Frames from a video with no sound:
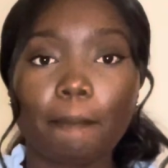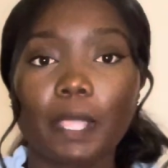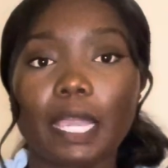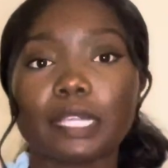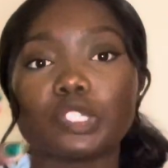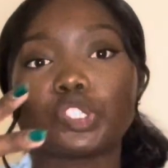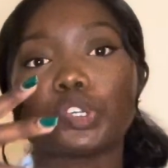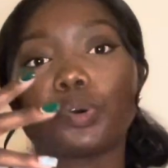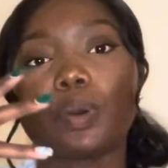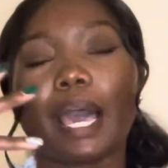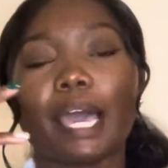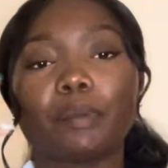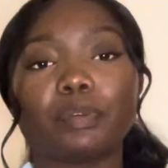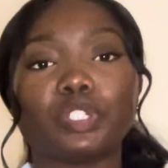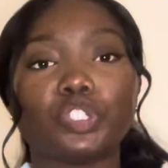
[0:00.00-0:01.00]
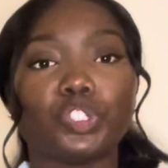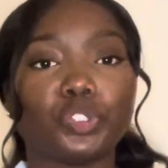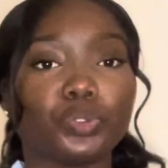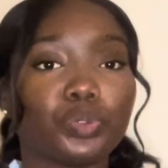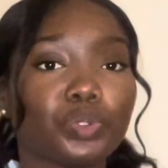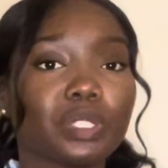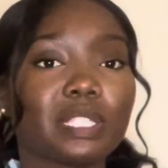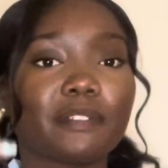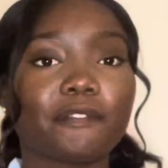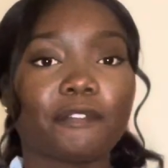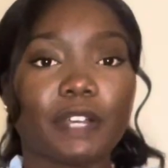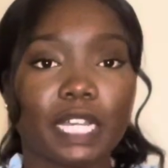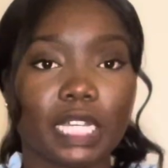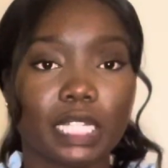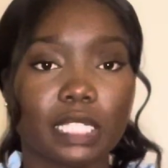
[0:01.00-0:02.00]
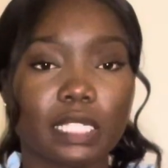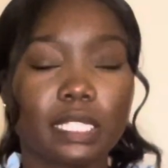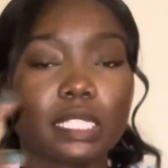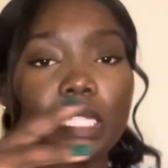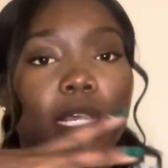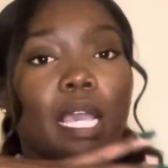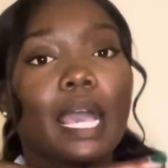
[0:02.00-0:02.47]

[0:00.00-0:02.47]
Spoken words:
And so I would use the funds